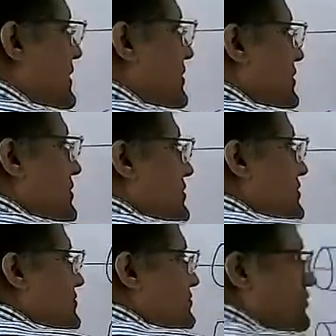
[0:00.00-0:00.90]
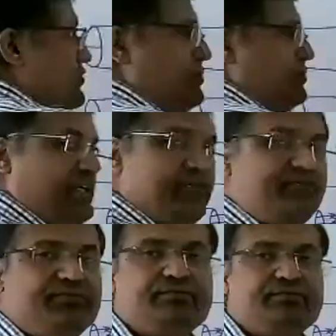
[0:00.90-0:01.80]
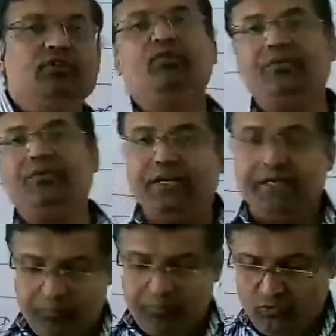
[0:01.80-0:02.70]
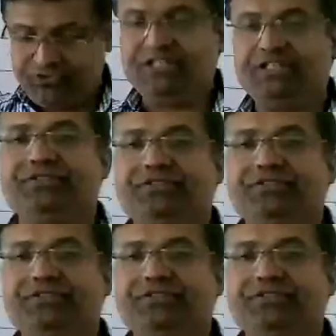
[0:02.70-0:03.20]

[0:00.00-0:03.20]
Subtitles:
Means that if the two equal and